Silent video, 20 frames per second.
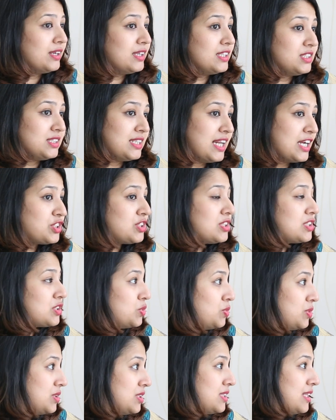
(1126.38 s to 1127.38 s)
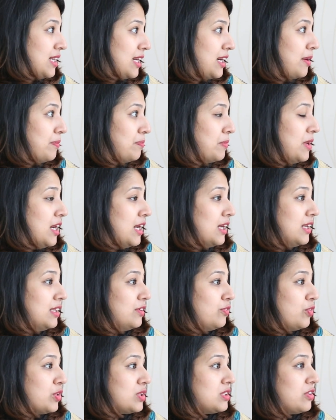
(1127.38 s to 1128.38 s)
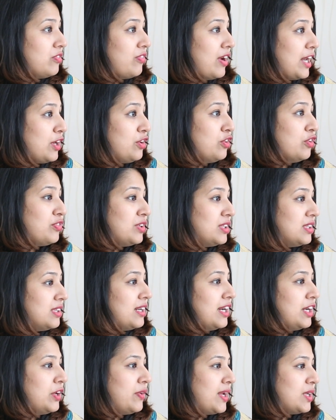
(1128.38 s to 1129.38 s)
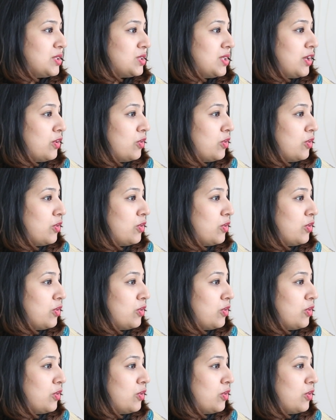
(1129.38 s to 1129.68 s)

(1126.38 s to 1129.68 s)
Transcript: international students, they come. What is the value of Indian education?